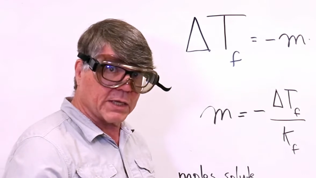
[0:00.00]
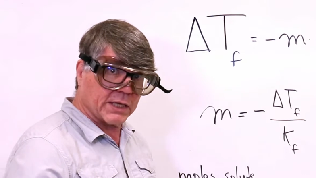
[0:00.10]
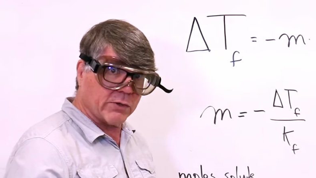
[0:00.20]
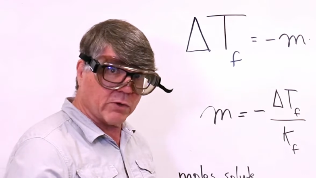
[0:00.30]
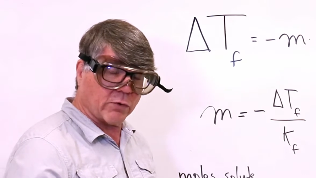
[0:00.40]

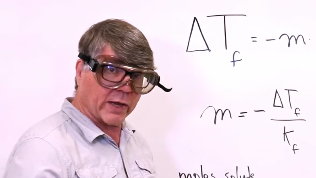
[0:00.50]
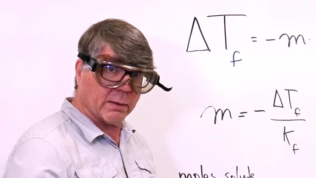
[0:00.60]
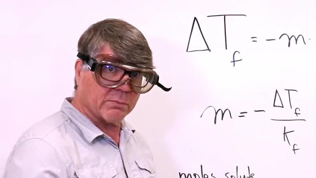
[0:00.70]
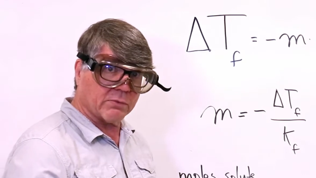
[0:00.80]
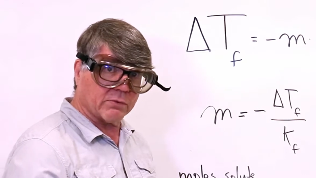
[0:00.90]

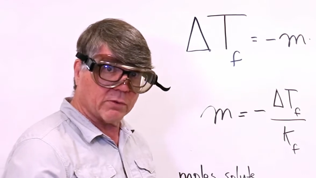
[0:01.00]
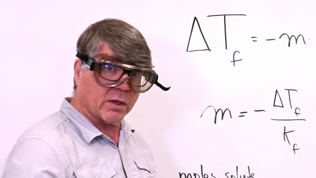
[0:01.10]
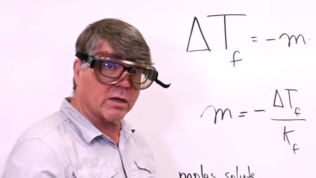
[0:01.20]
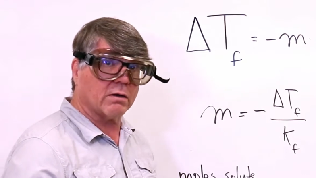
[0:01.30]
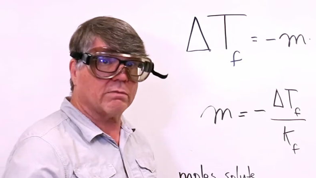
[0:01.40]
kilograms
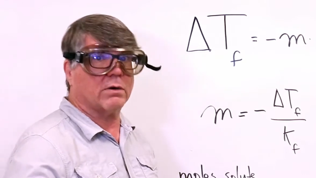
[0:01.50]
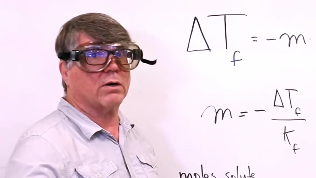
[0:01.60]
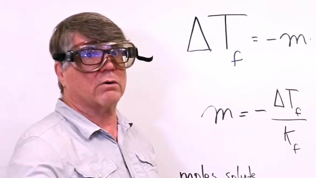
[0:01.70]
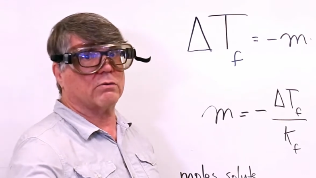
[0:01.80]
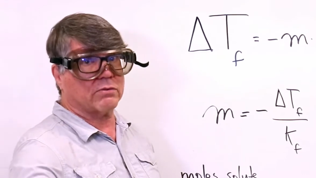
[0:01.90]
of
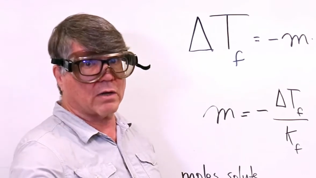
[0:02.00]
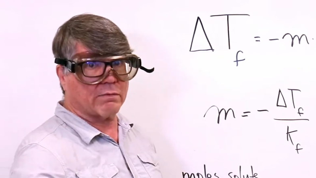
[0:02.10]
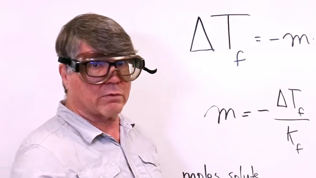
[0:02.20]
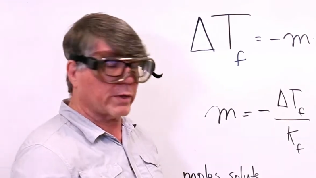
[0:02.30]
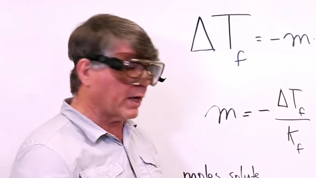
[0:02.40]
our
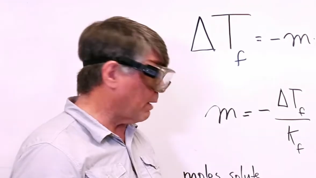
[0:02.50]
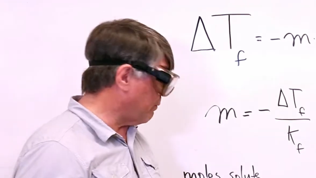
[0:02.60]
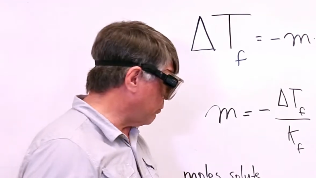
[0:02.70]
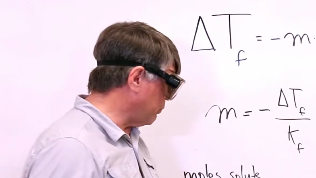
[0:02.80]
solvent we have. So